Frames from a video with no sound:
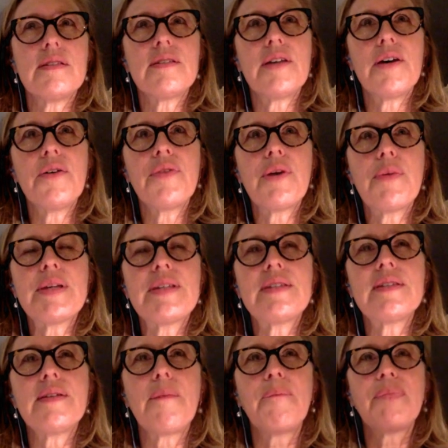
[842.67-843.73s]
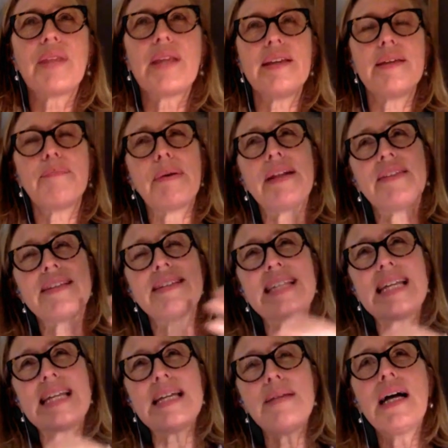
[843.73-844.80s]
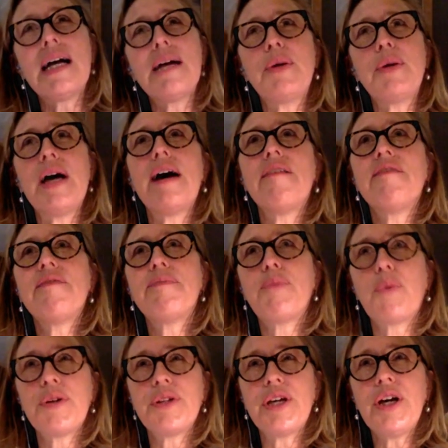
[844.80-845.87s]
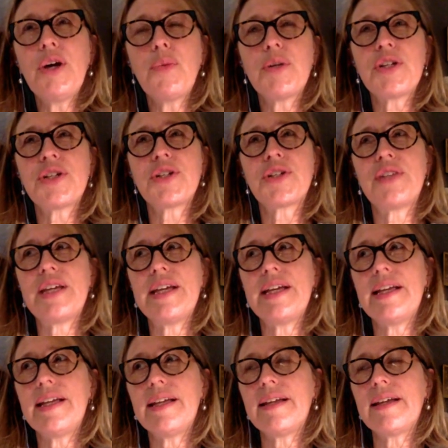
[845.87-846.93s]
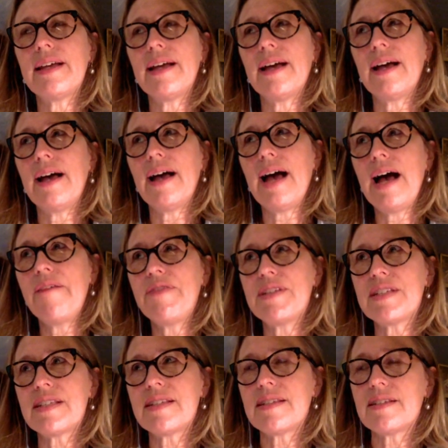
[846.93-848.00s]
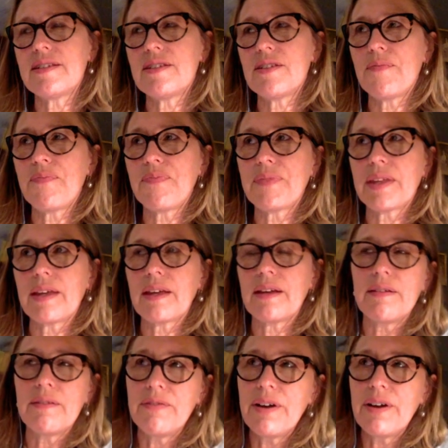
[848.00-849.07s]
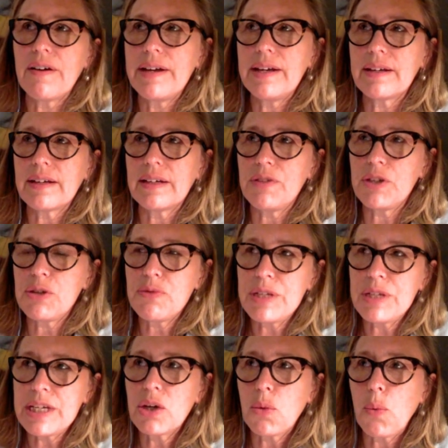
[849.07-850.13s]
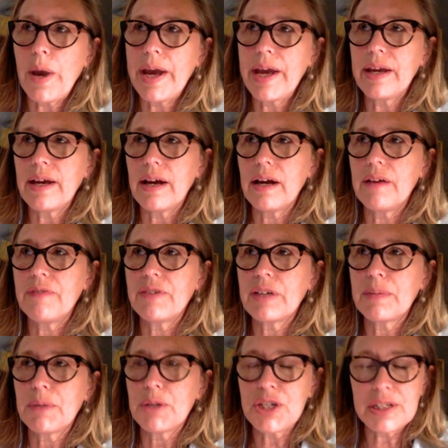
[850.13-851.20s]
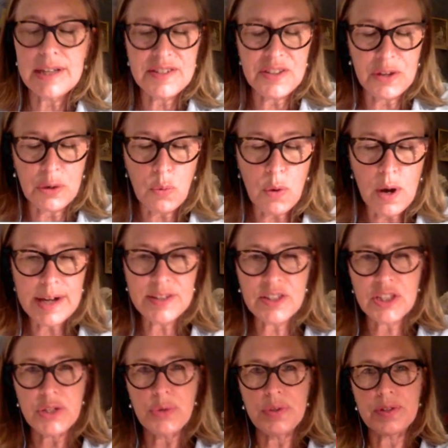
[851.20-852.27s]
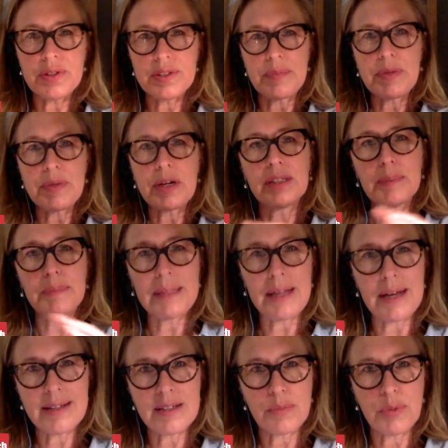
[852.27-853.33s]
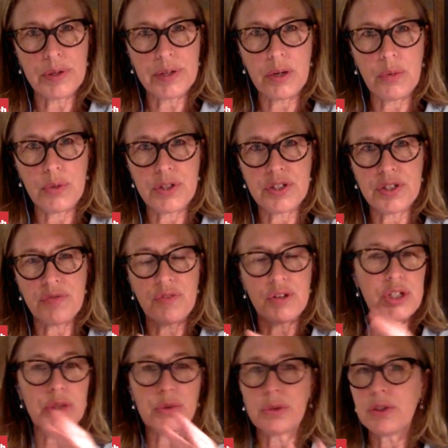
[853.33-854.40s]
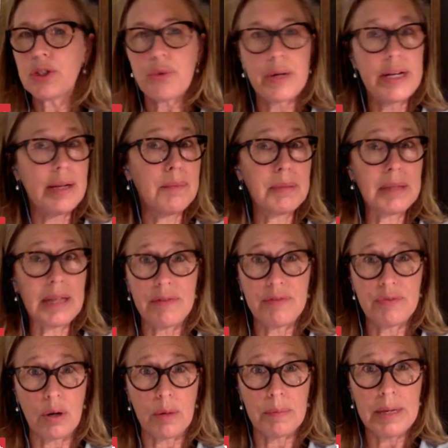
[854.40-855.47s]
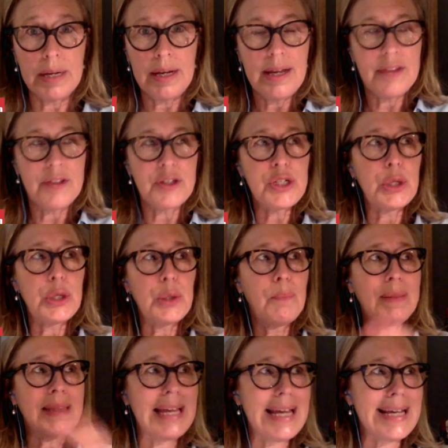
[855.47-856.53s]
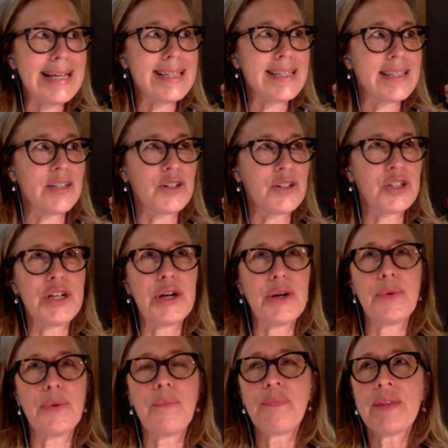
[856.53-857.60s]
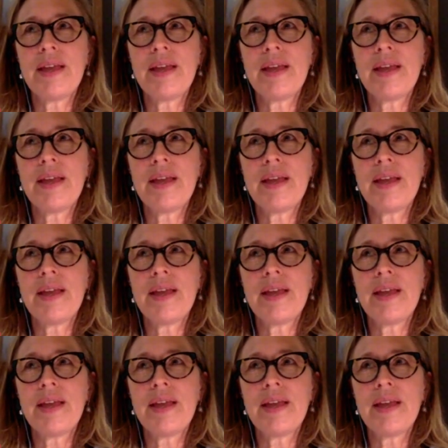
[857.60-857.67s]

so, there was, but at the same time, you have Bordeaux, which they have this very kind of unique way of commercializing their wines through something called the Place de Bordeaux, which is a virtual trading platform. There's no place, there's no